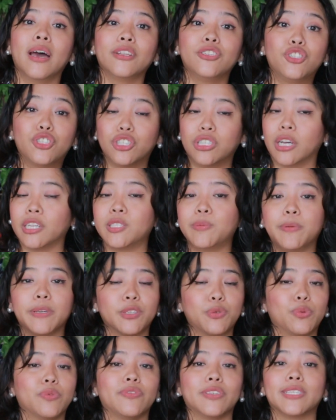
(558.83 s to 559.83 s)
just
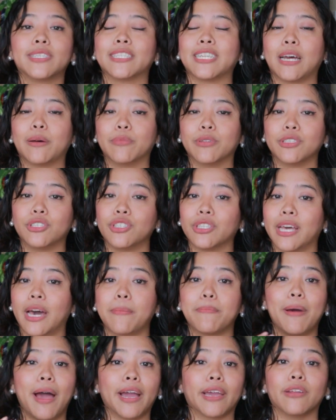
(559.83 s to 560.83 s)
because we've established
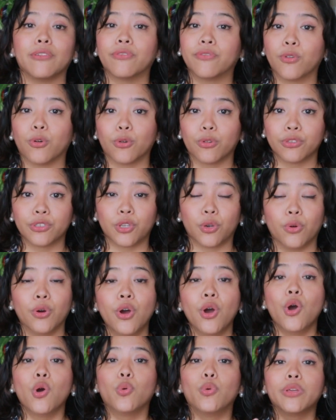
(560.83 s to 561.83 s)
that back and forth. So
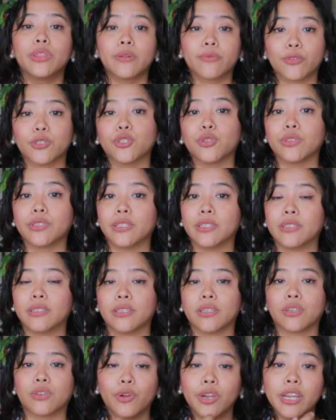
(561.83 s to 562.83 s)
with a virtual
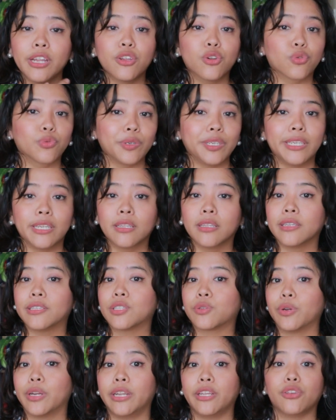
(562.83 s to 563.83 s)
assistant, creating your reading
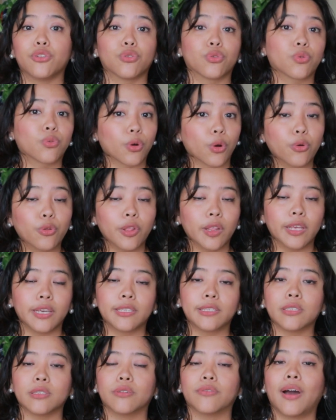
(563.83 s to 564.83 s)
list, creating your growth
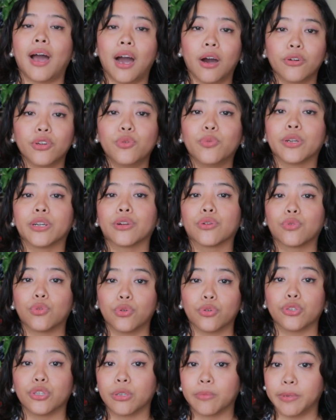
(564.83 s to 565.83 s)
list of how you want to
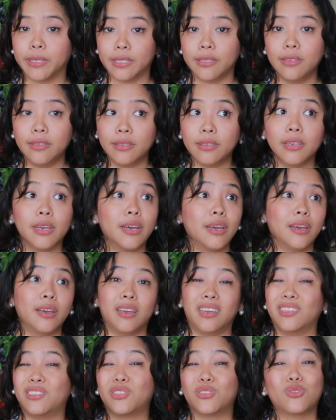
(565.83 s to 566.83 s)
grow your business
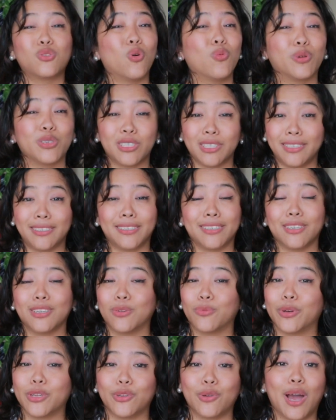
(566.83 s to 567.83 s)
is so much
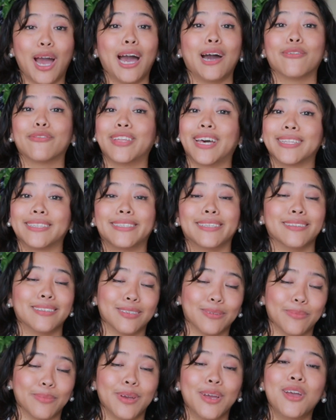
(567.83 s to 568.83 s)
easier when you have that
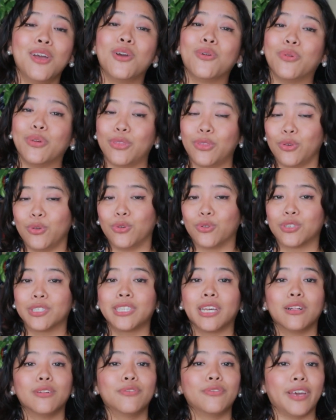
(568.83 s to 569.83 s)
system with
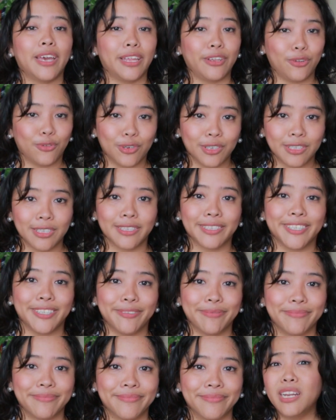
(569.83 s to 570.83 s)
yourself and your assistant.
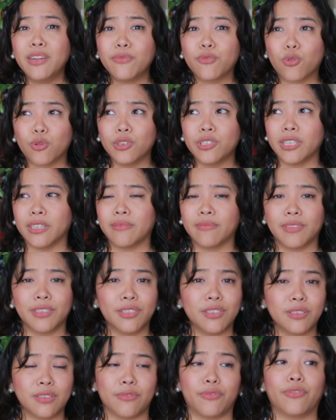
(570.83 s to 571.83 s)
And of course, and
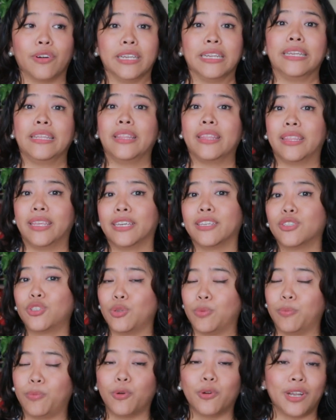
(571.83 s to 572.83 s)
this is a funny thing
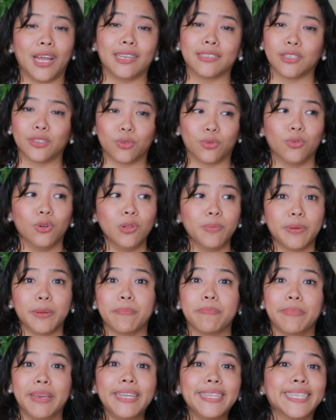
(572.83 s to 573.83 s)
to put as a tool, but
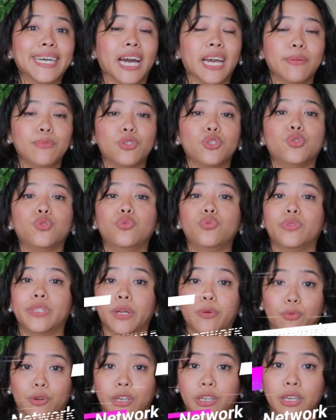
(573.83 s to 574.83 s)
make time to
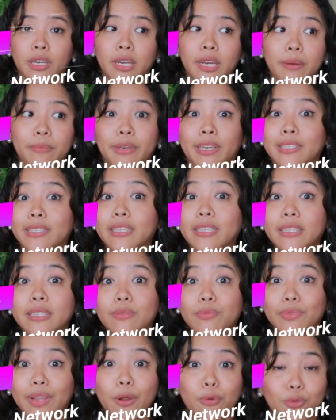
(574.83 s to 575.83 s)
network. because
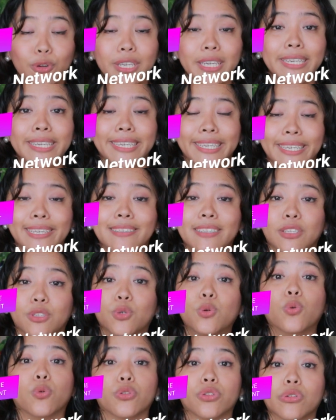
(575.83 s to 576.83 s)
networking is a
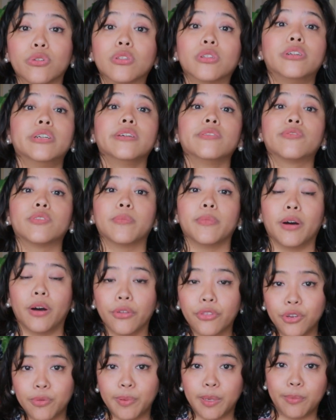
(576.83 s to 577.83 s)
tool. You're learning from
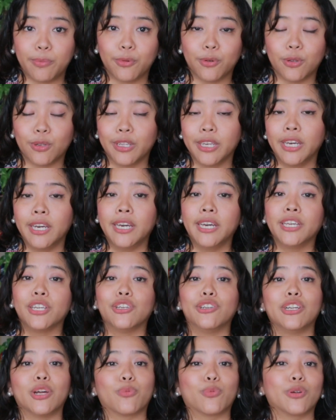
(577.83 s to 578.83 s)
other people.
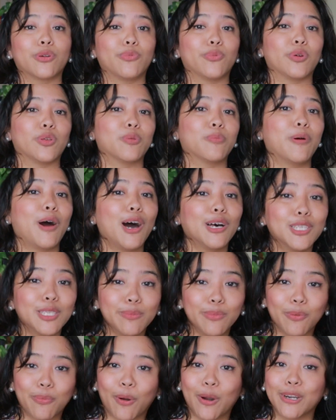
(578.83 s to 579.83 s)
You're networking with
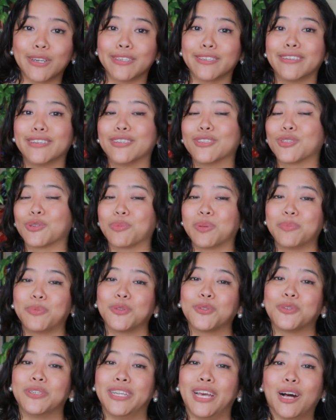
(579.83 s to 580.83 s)
possible partners or
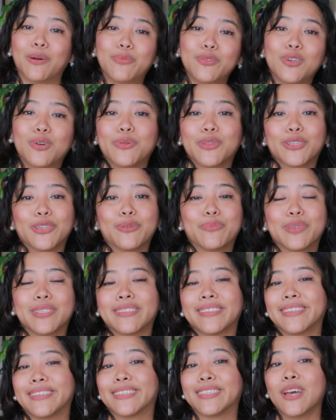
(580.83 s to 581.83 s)
people who can help you out with your
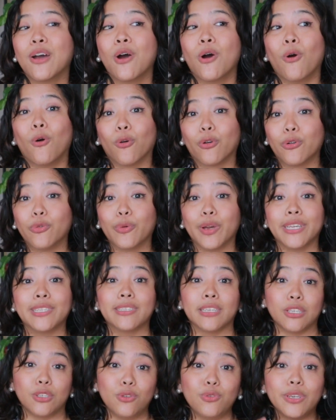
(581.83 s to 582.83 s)
business, or ways
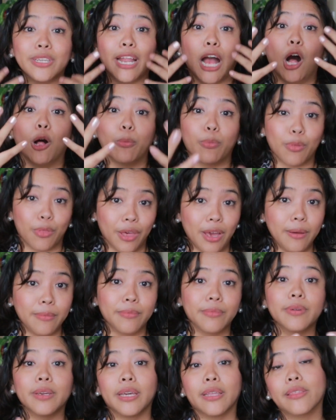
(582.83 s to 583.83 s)
that you can help
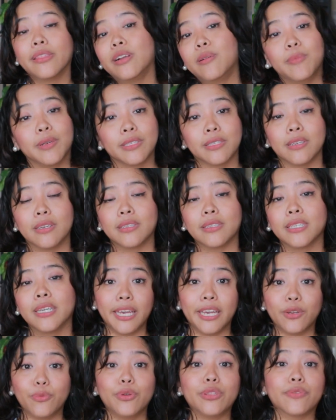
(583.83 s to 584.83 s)
them in their business.
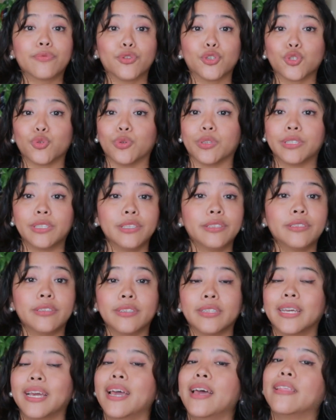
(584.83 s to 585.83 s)
And with a virtual
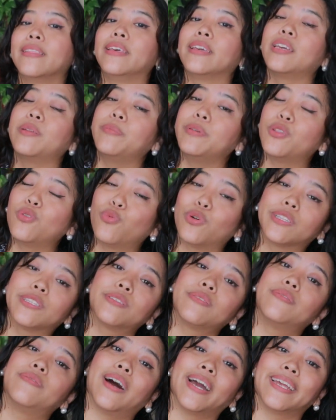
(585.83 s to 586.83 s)
assistant, they can be the ones
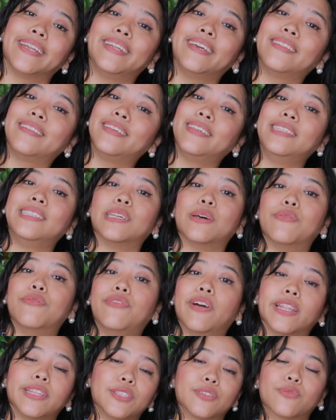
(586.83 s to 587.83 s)
finding these
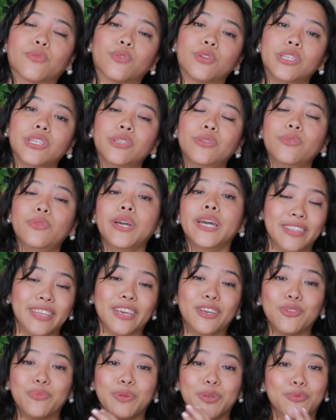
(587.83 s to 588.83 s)
events for you. They
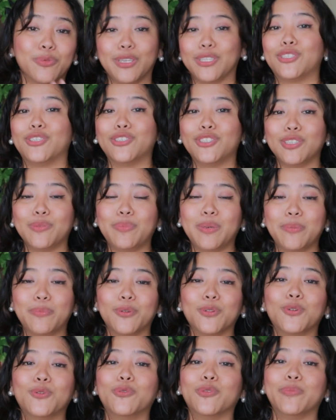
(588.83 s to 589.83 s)
could be researching
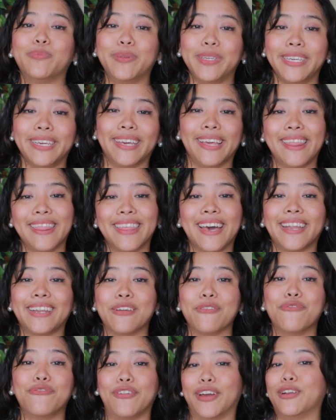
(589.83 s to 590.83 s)
people who would be in that
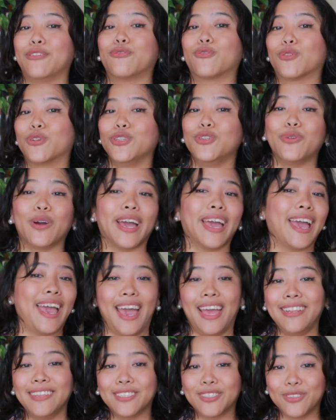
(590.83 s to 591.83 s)
event for you
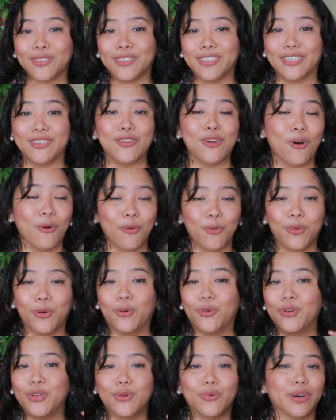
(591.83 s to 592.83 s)
ahead, so you know
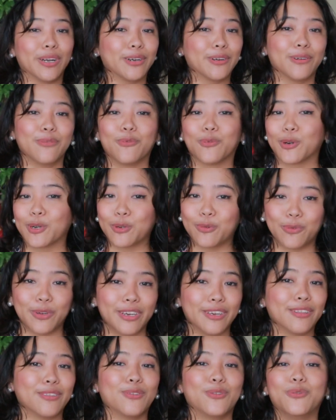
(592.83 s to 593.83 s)
who you want to work
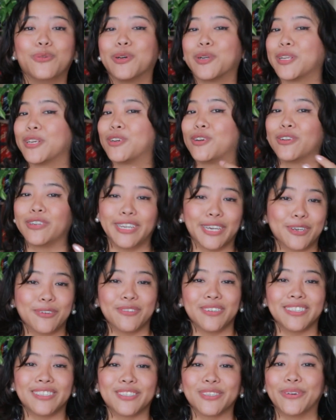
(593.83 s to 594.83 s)
with, who you want to connect
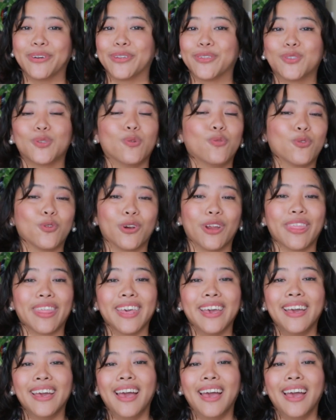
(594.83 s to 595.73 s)
with, so on and so forth.